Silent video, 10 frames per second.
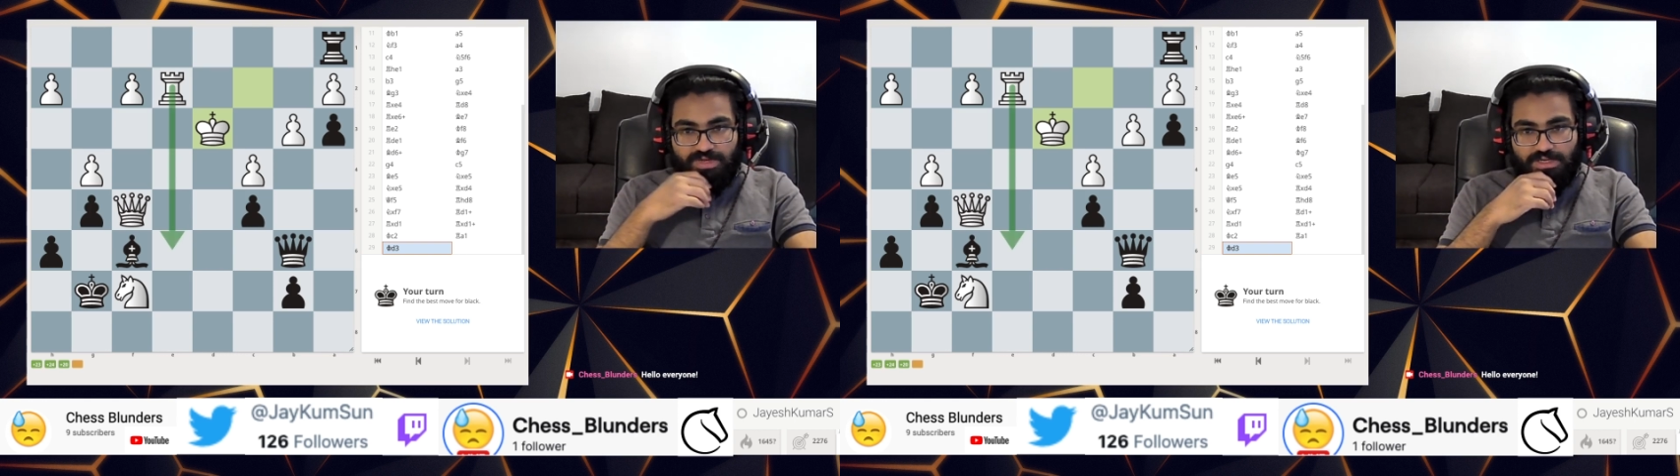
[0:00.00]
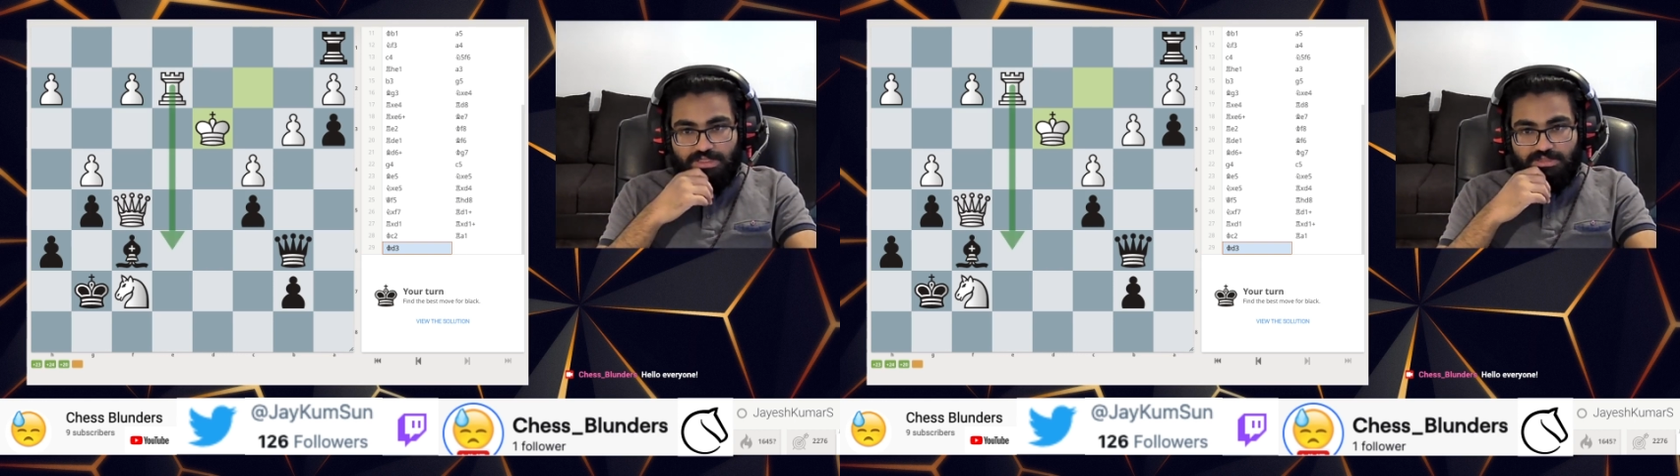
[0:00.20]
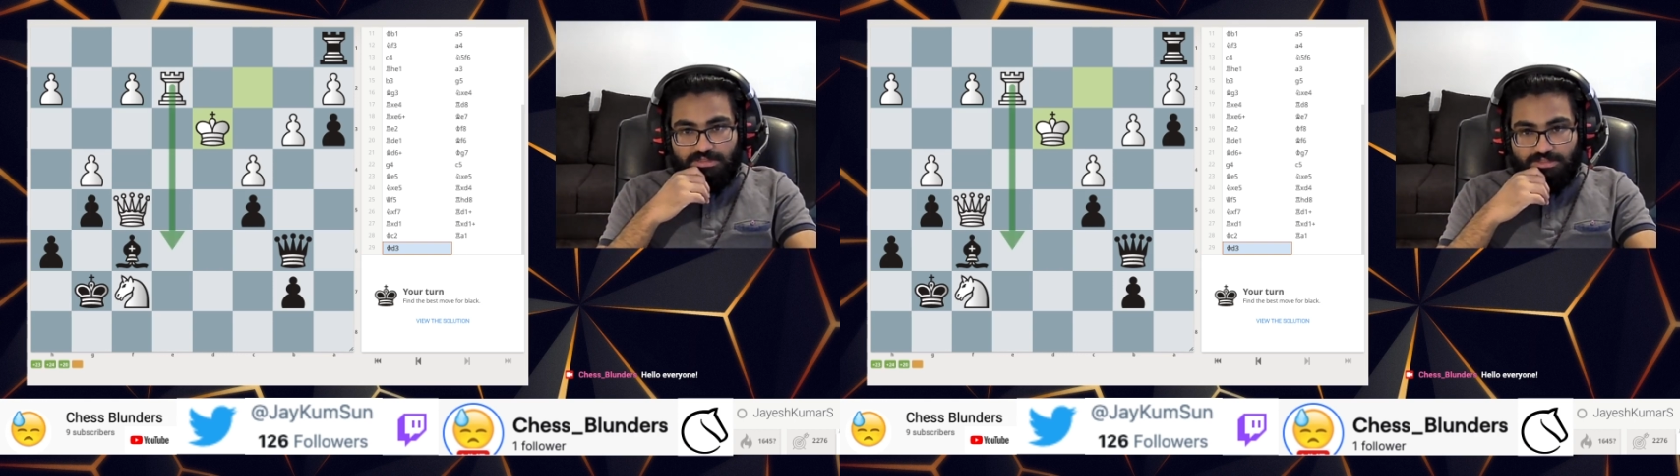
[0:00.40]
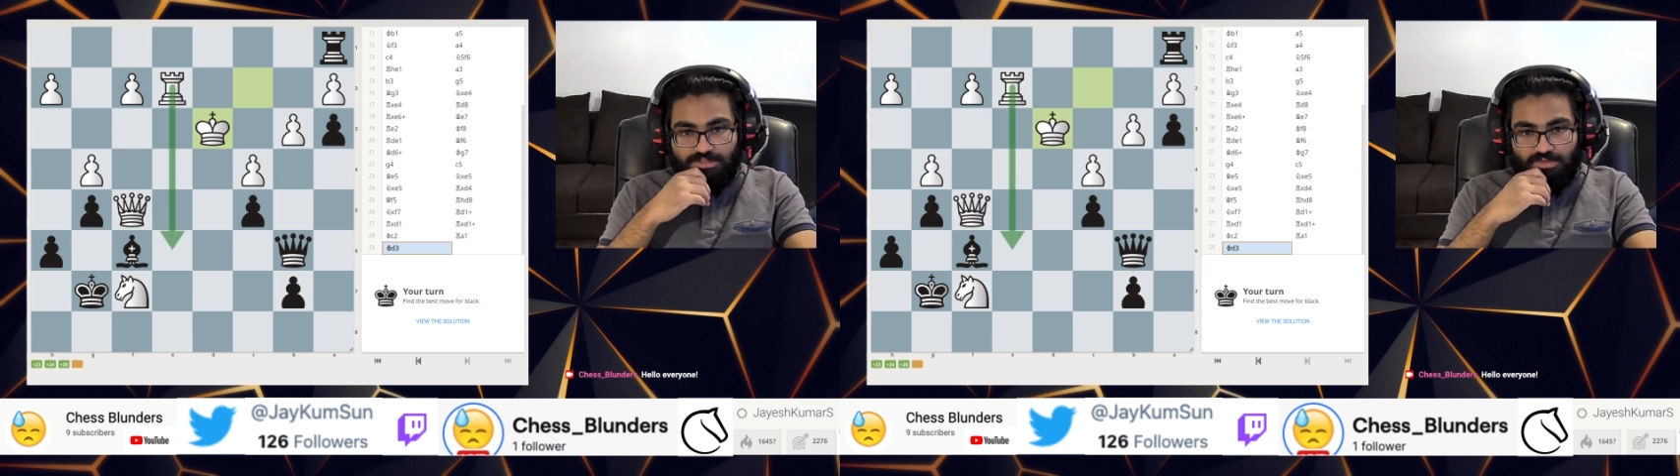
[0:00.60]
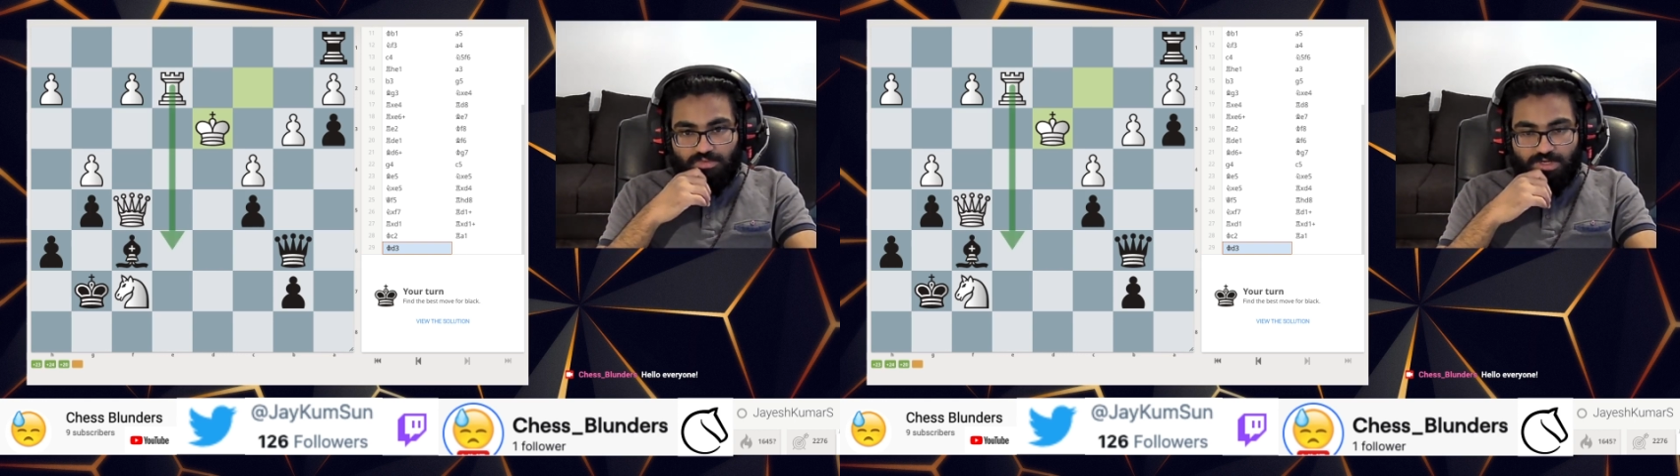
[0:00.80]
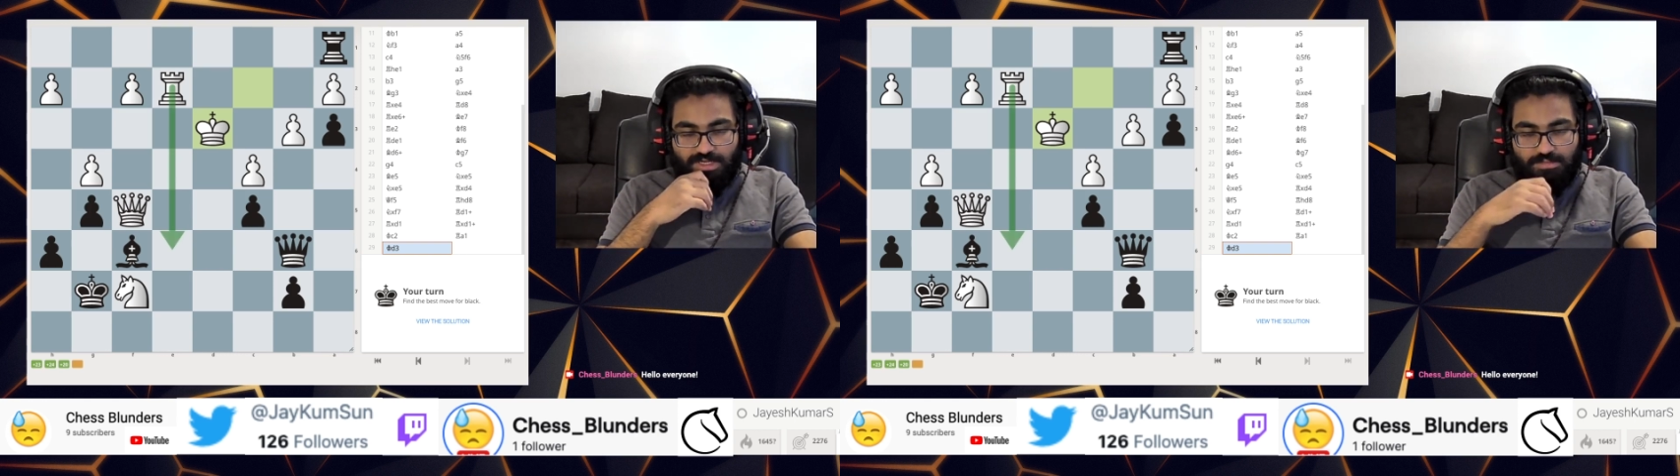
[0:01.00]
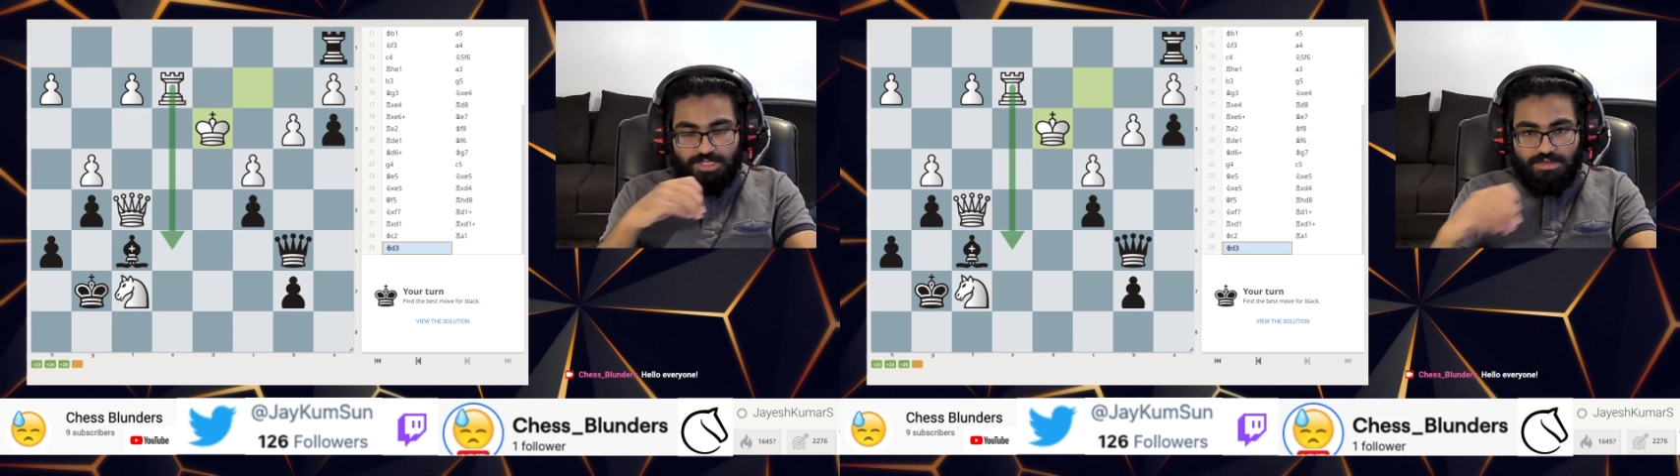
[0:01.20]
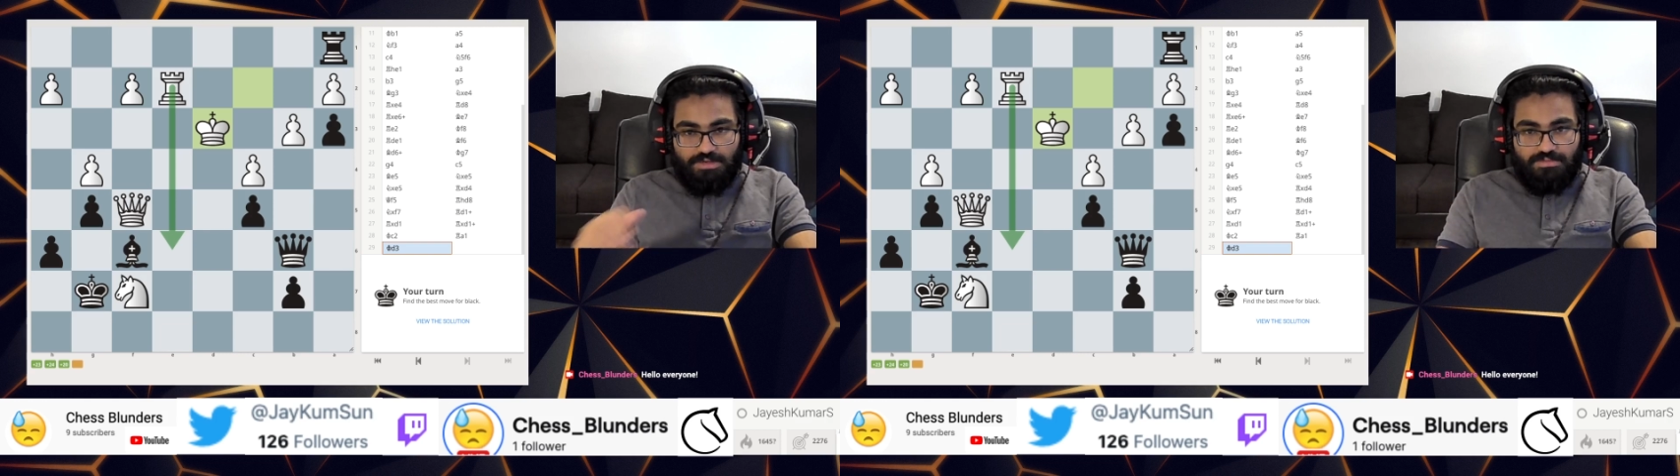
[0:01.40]
lethal. So what can be
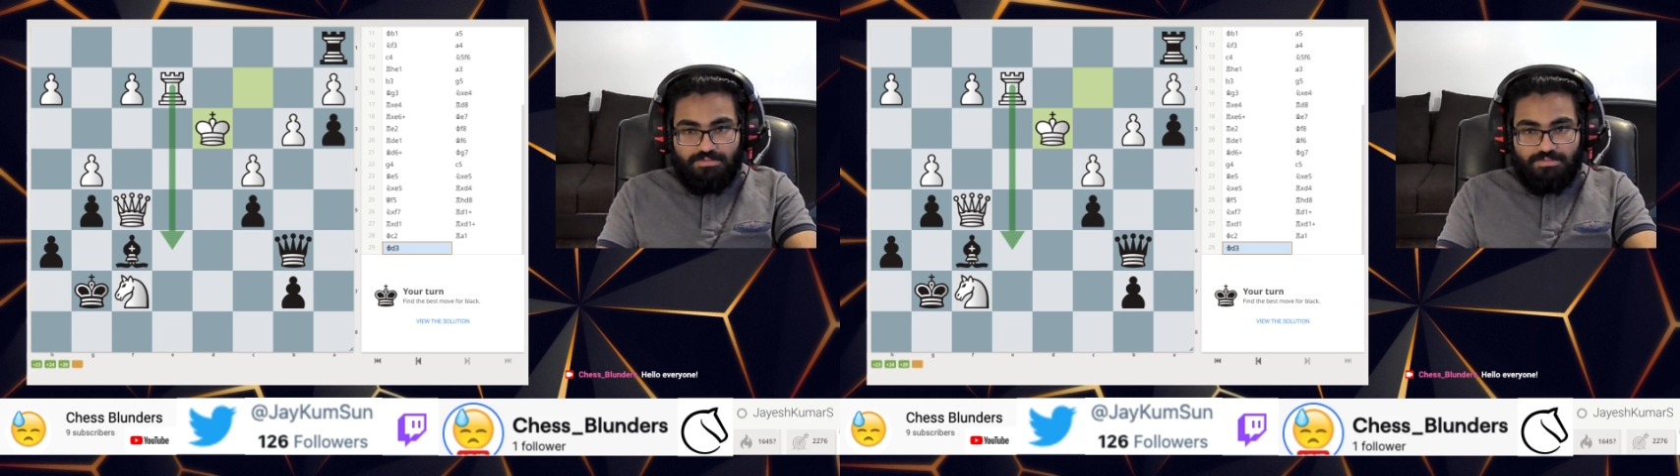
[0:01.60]
done?